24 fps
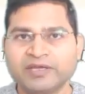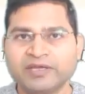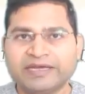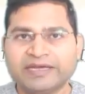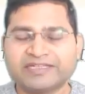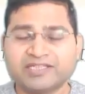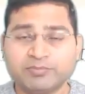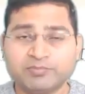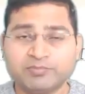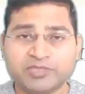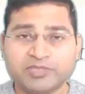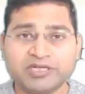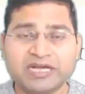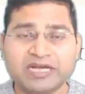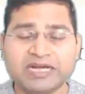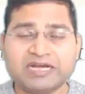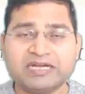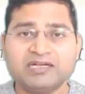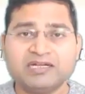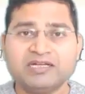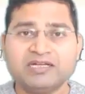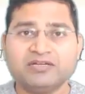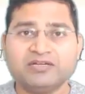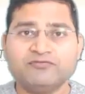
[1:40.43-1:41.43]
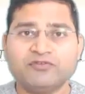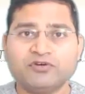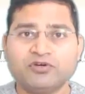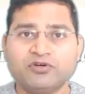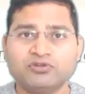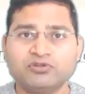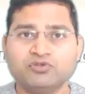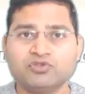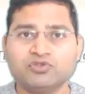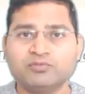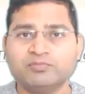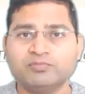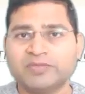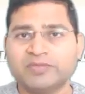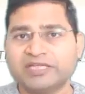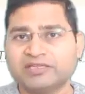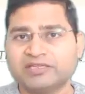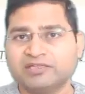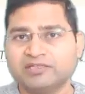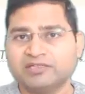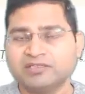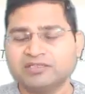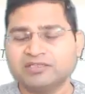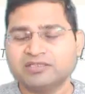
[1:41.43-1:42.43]
exception handling for those
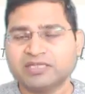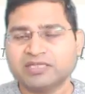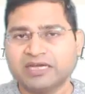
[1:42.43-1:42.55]
methods